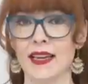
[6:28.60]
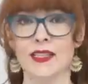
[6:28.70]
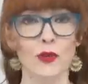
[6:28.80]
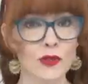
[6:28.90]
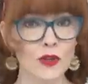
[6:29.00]

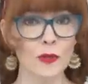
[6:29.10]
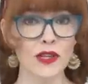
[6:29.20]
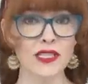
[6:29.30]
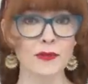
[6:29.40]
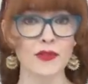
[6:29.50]
It's also
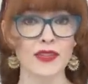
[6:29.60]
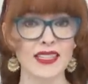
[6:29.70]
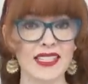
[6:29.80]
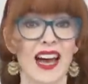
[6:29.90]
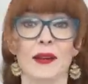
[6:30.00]
possible
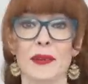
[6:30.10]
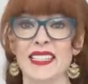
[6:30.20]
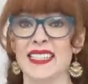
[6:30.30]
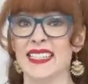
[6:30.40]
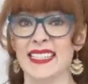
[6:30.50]
that
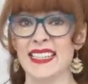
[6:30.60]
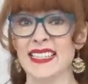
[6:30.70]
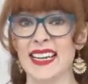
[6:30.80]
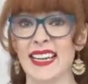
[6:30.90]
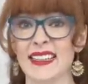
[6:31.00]
databases
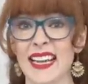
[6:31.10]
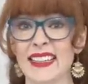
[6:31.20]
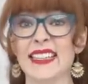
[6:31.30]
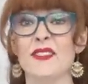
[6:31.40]
exist that collect the